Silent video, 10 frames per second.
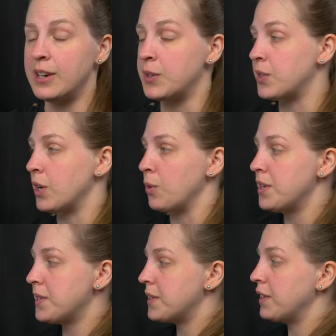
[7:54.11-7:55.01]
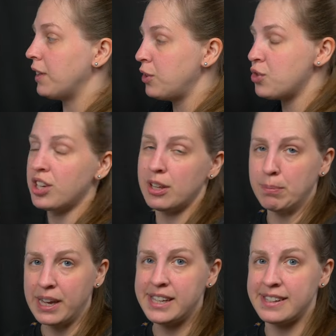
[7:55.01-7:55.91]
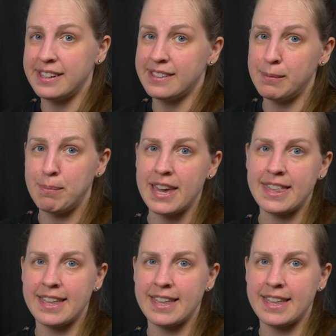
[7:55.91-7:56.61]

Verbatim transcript: So this is an illusion in painting to make